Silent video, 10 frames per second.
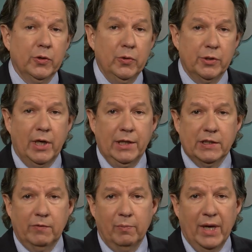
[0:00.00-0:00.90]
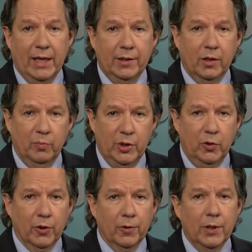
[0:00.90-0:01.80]
use case of a bad
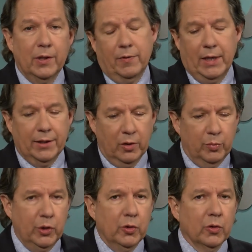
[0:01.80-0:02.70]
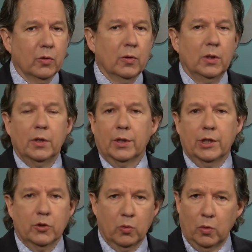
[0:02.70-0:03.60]
computer. That computer
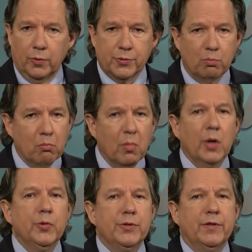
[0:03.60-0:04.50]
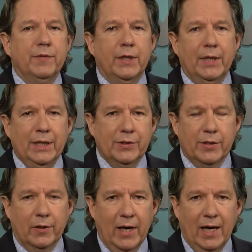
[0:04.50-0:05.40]
controls most of the things
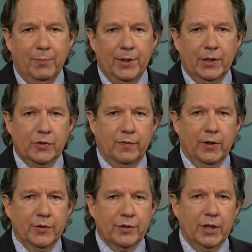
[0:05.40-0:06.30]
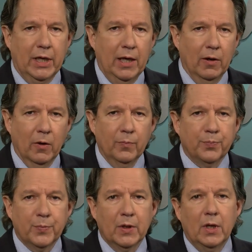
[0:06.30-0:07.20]
that are happening as far as the care.
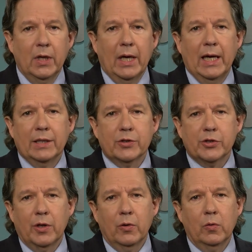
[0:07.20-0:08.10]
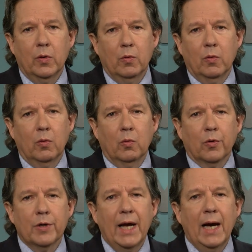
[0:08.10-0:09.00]
And so
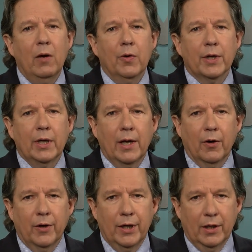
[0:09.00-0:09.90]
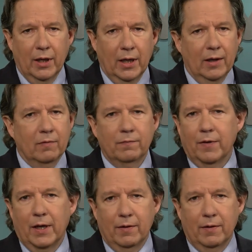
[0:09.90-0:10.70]
we're now in an area of